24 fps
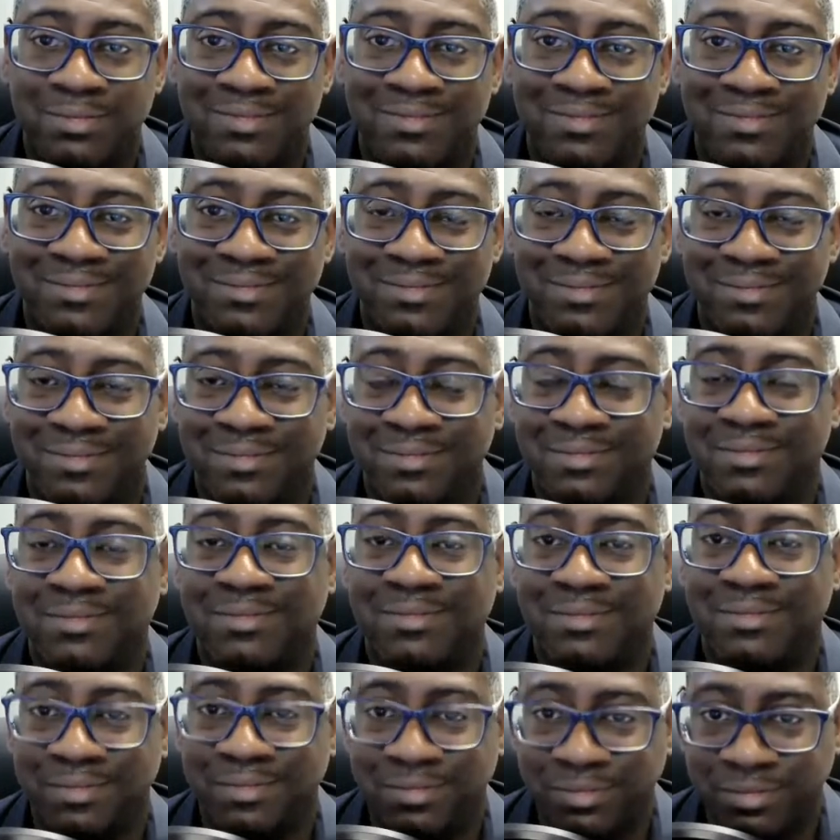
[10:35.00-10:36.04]

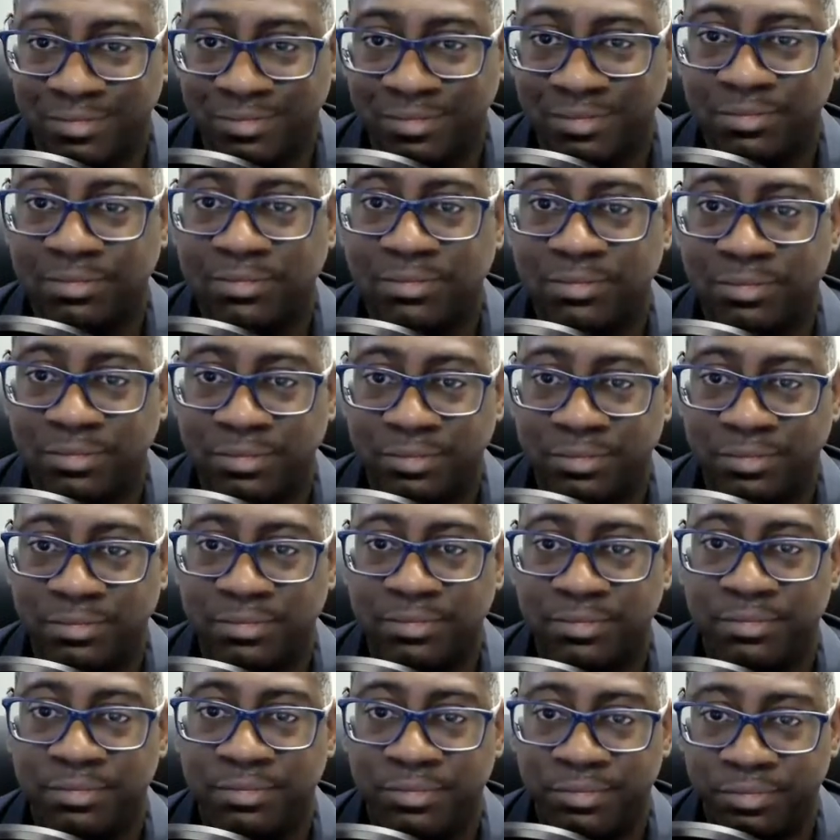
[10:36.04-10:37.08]

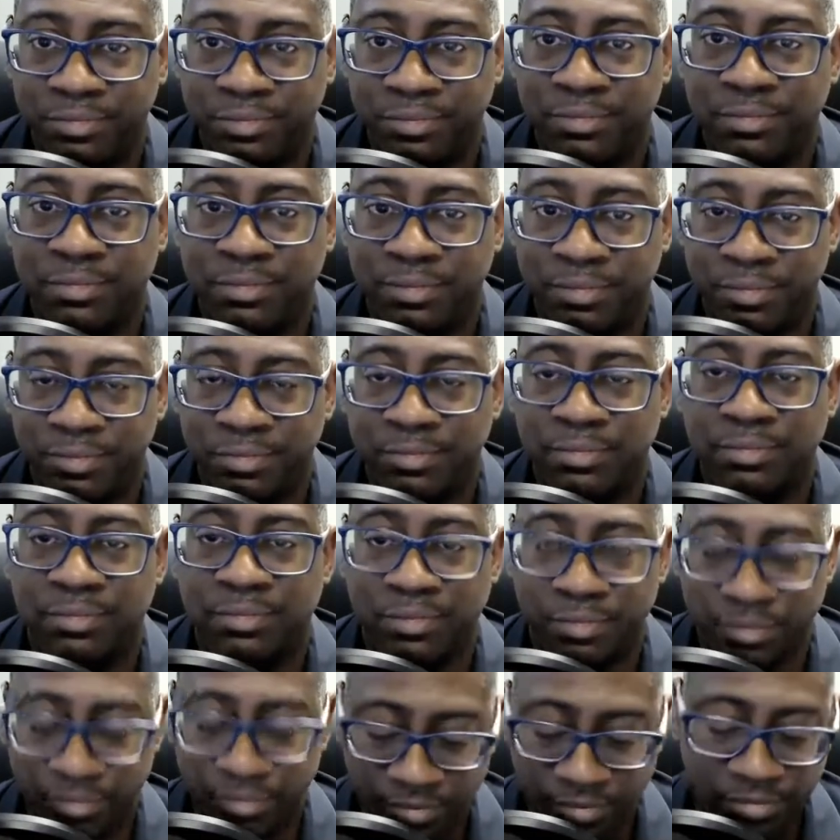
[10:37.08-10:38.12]

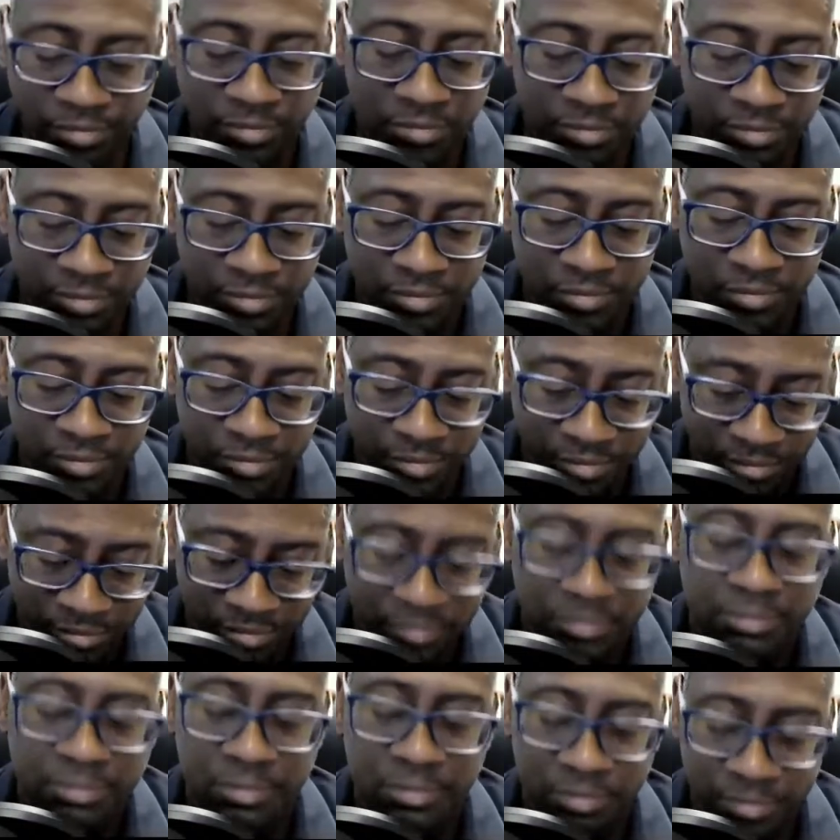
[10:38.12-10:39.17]

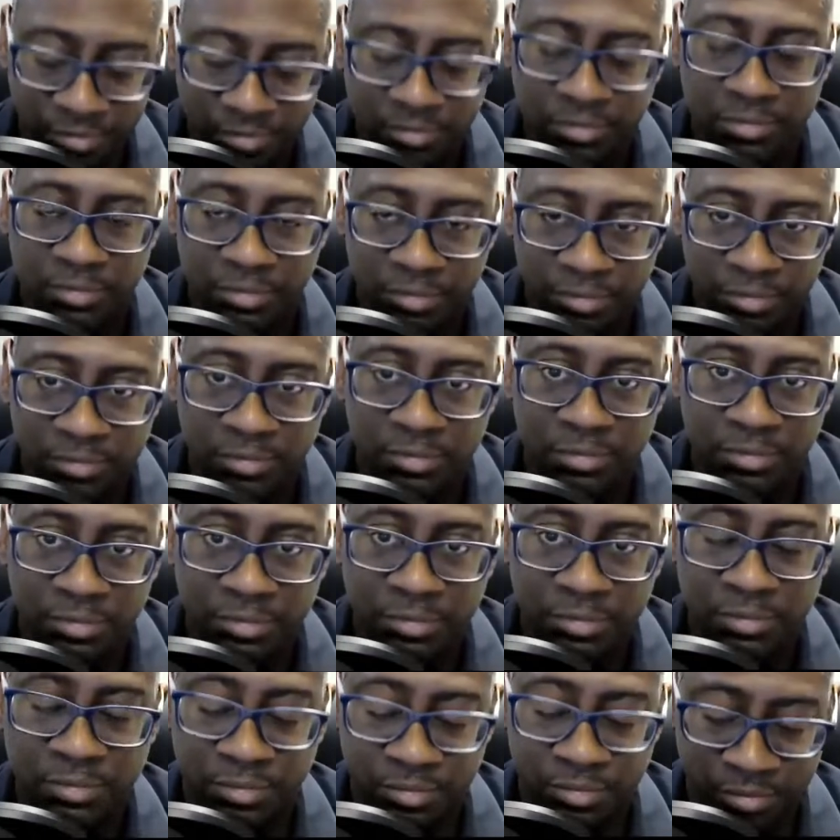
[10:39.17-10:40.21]

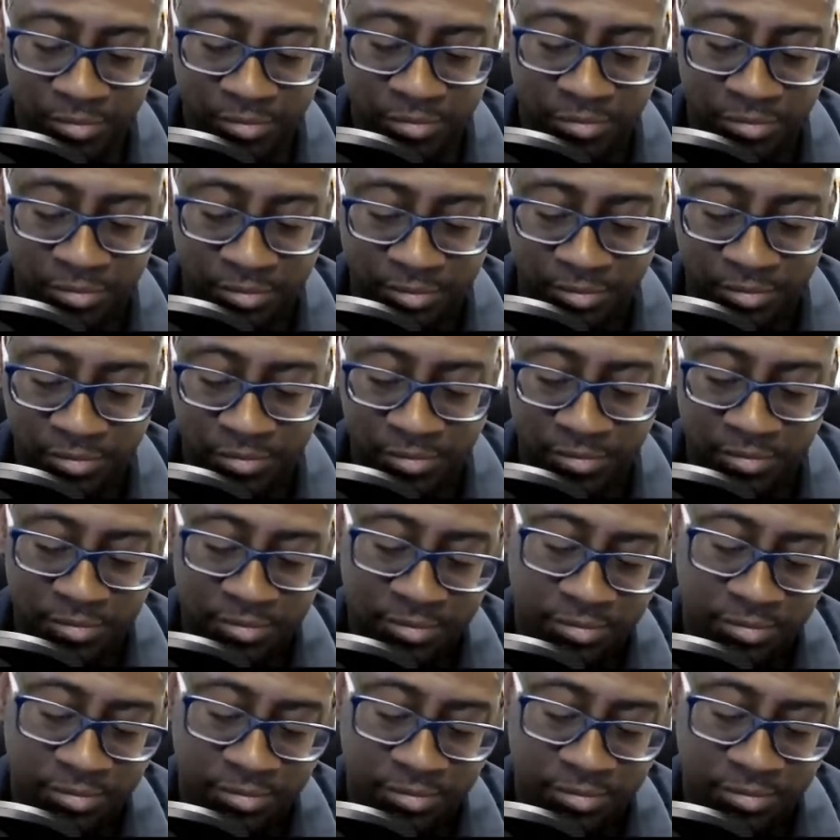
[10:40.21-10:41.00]
[no speech]